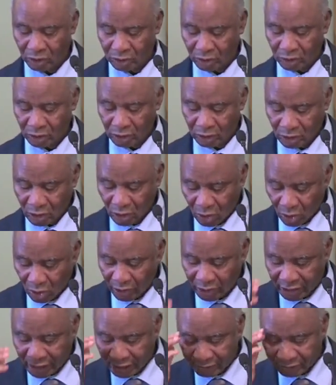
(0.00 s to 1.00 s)
Amen.
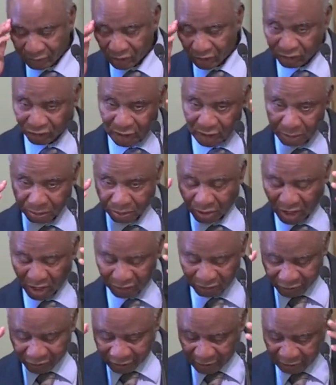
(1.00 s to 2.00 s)
God gives us
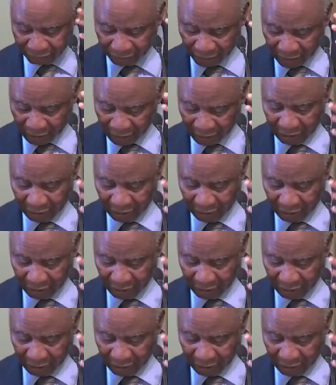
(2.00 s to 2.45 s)
severally